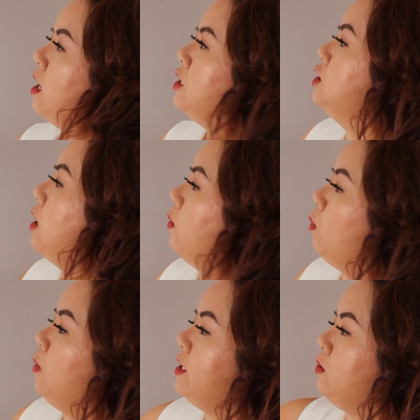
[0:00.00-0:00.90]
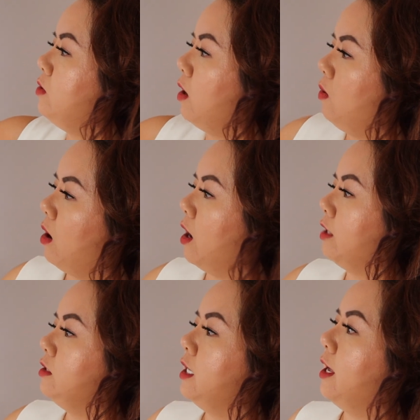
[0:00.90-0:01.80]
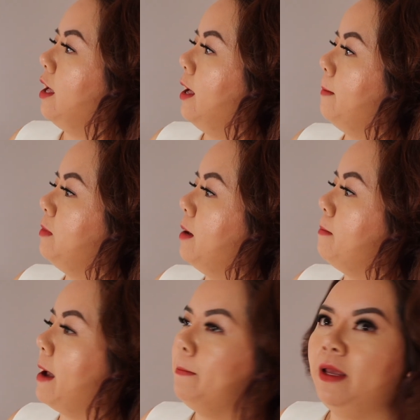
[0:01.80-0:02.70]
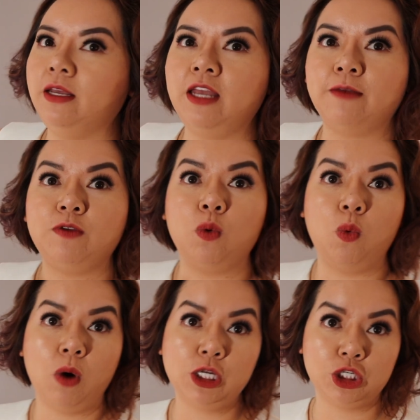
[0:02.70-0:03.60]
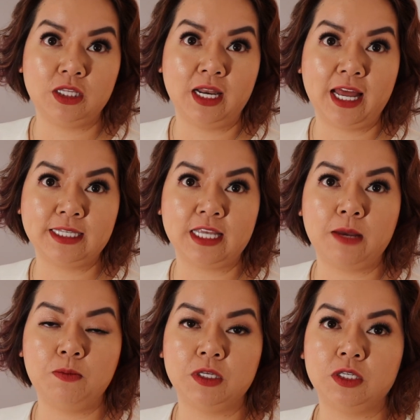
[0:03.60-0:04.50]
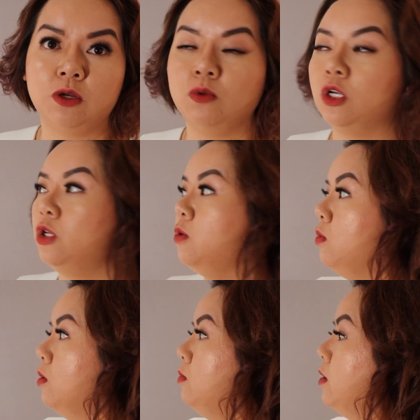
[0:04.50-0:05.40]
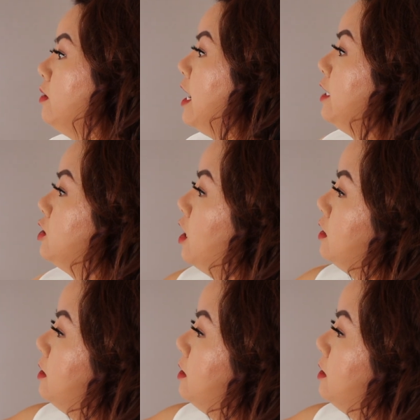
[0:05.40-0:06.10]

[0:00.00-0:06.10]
So when you go on the mapping, if you watched the last episode, you will know that I talked